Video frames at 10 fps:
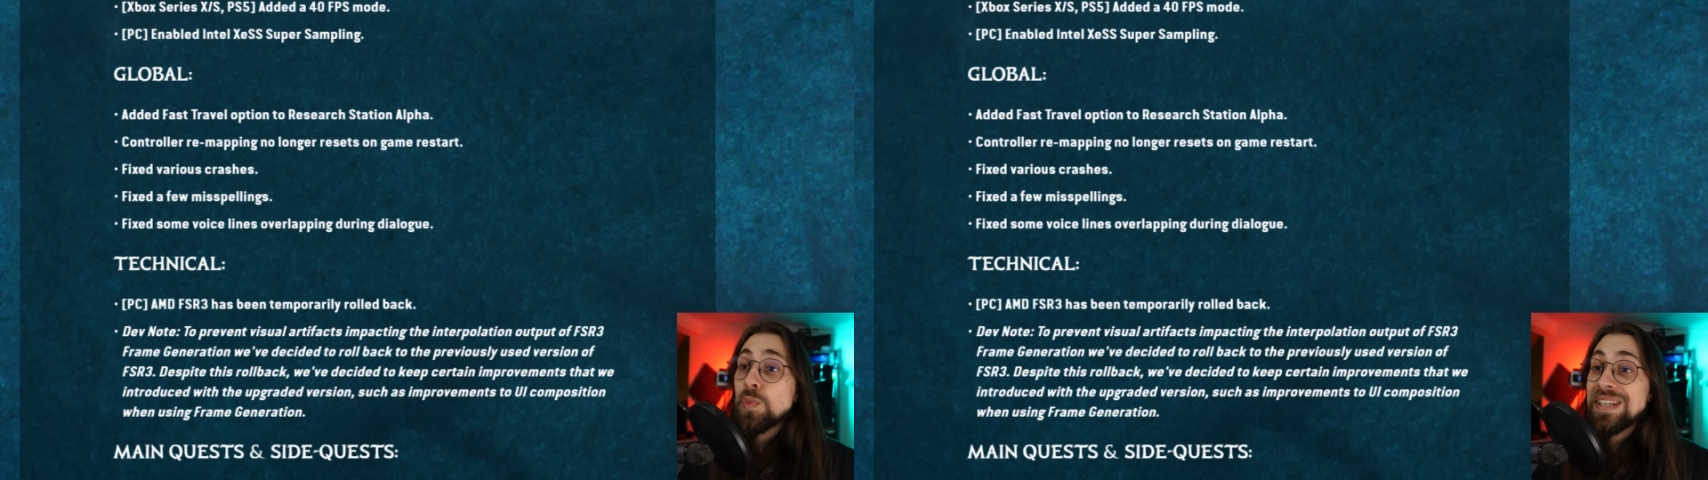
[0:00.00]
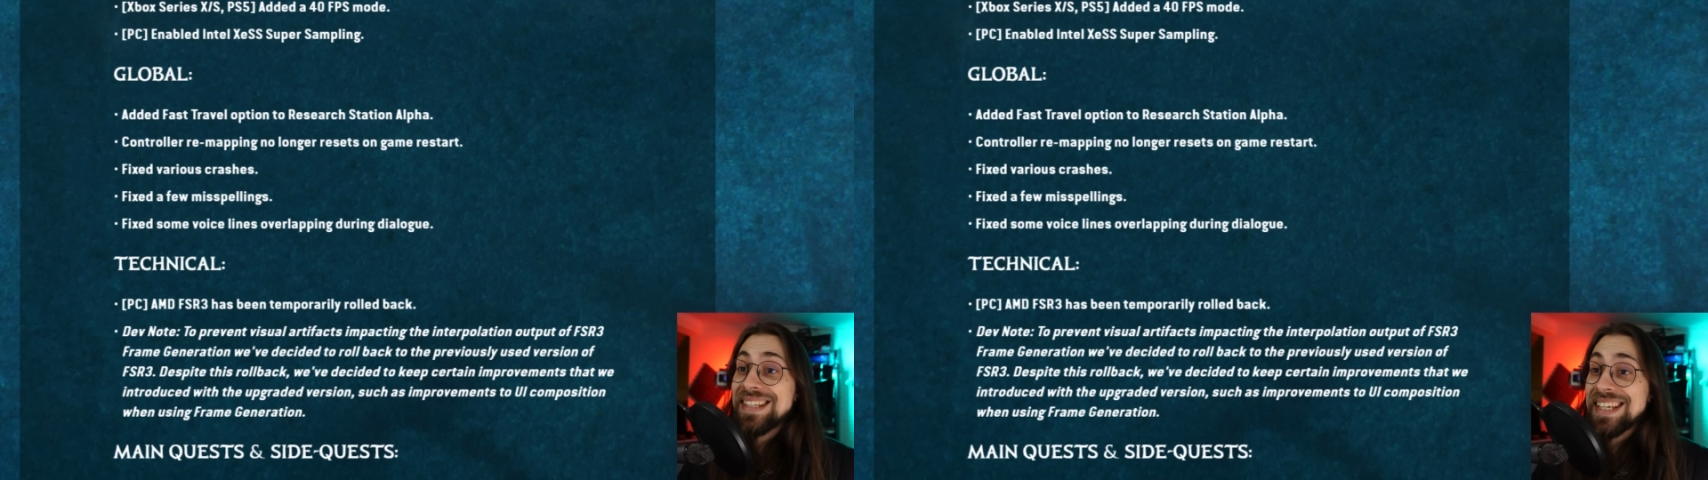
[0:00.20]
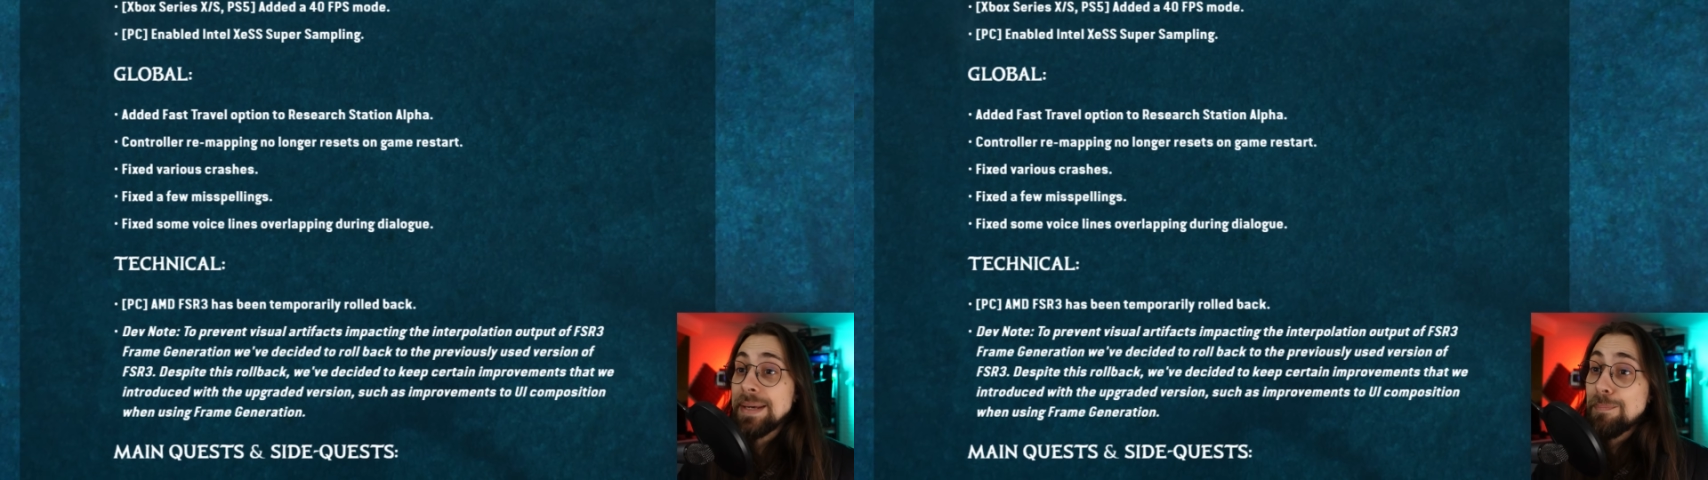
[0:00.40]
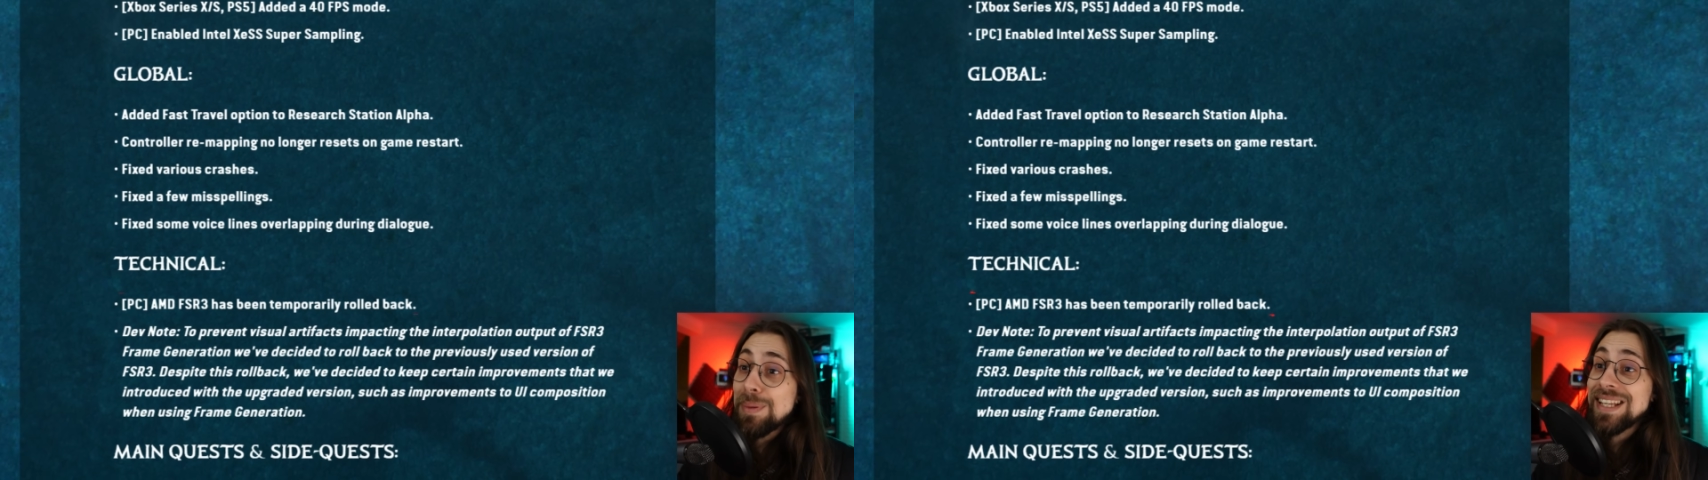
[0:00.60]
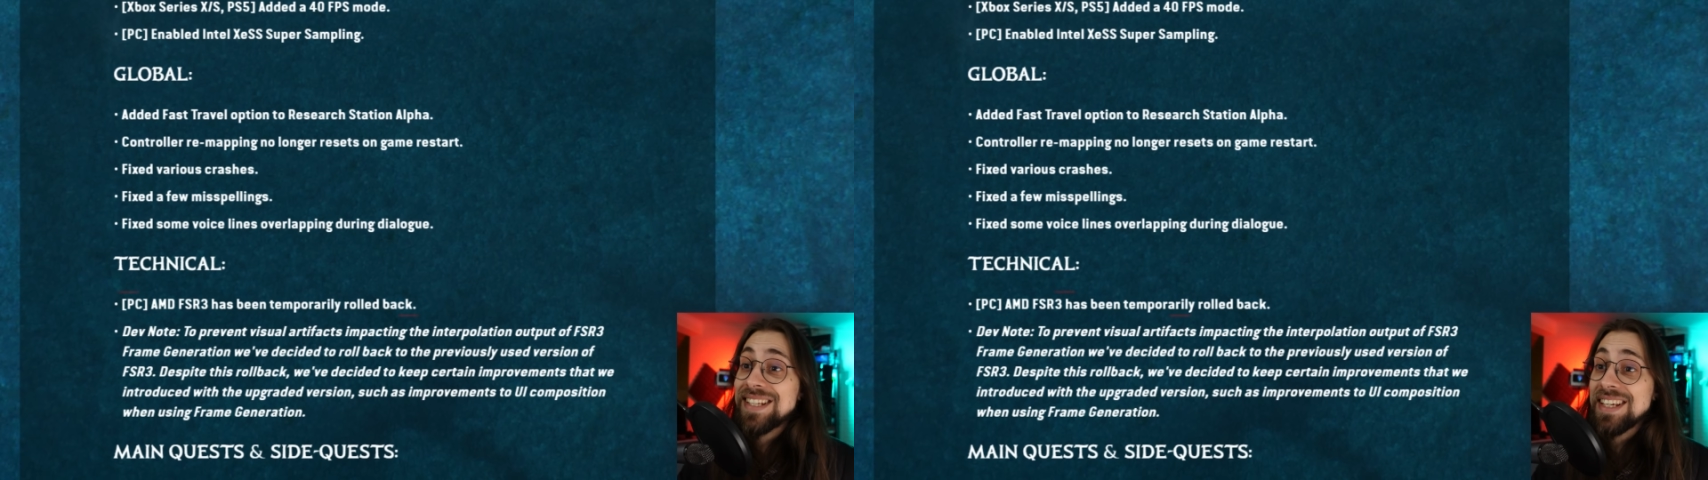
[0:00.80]
we see
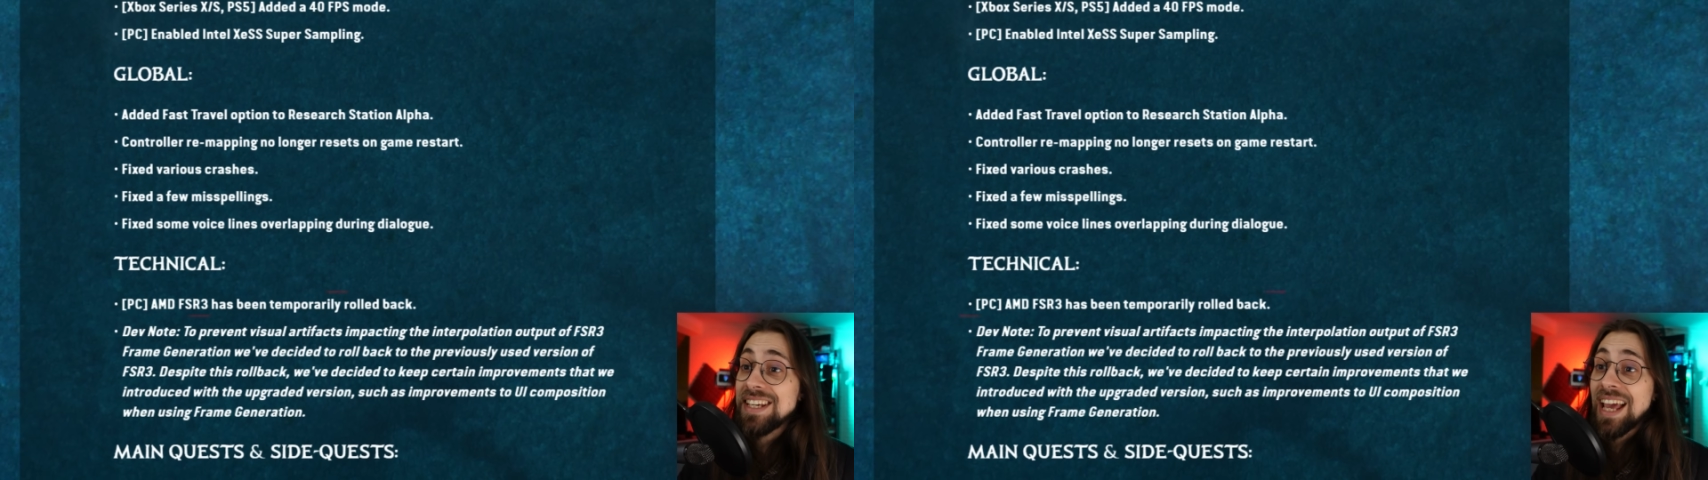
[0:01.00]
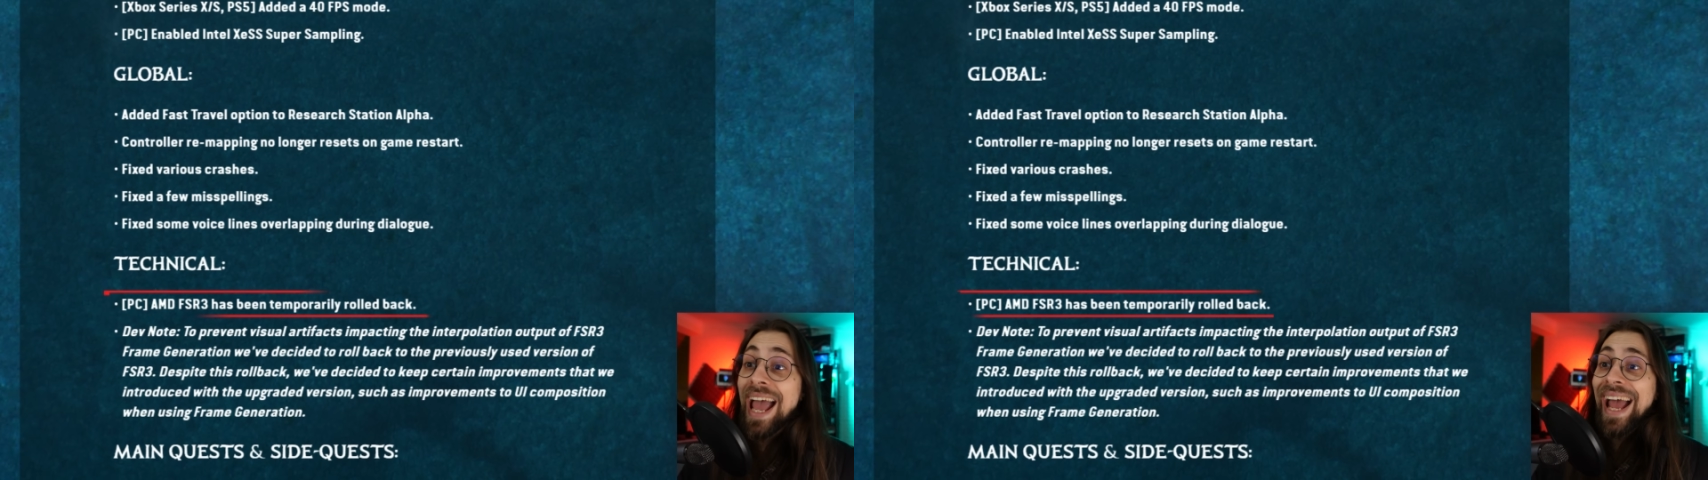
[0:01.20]
PC.